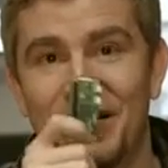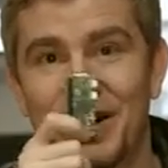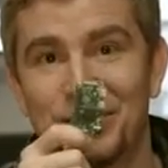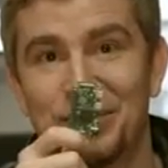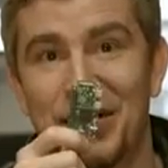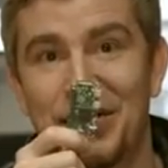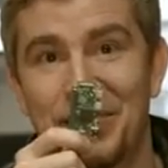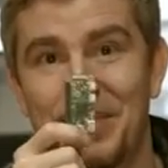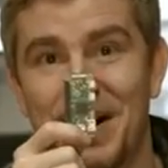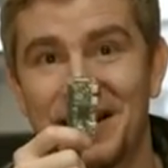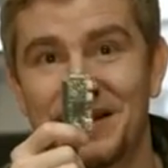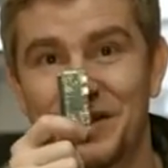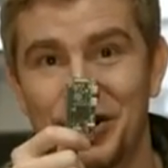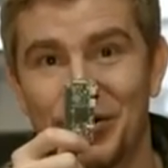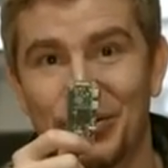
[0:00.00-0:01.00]
a Raspberry
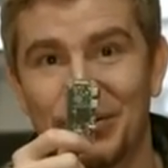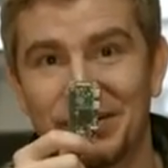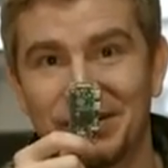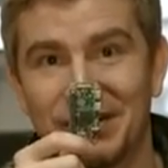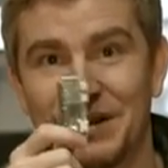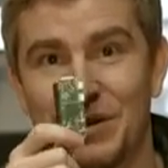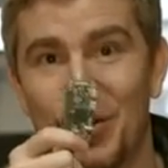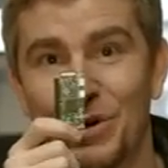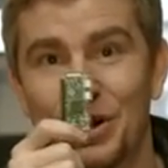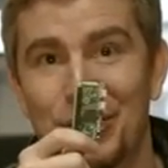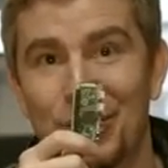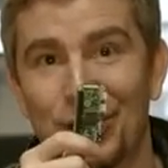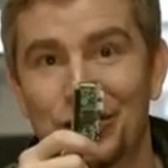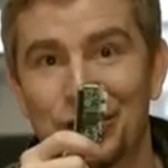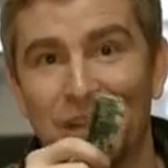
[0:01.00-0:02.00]
Pi Zero that only
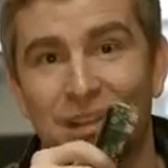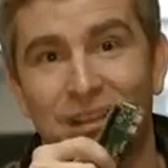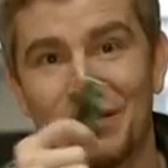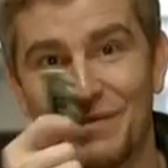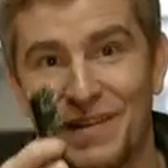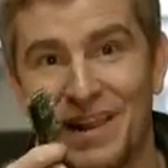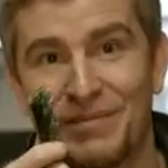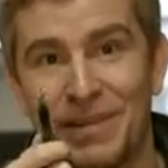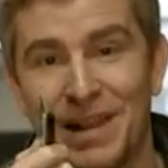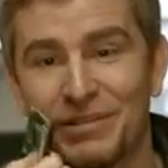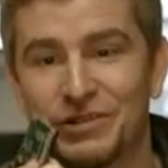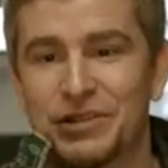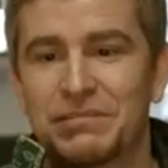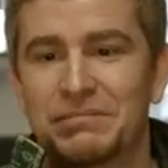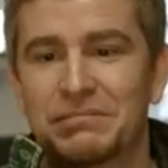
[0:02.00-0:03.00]
costs
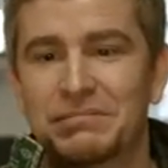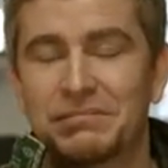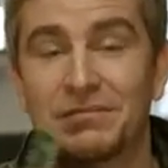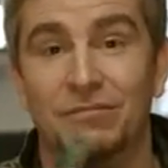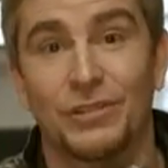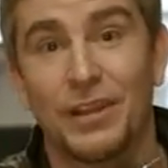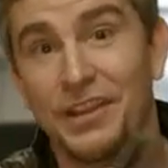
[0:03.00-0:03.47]
£5.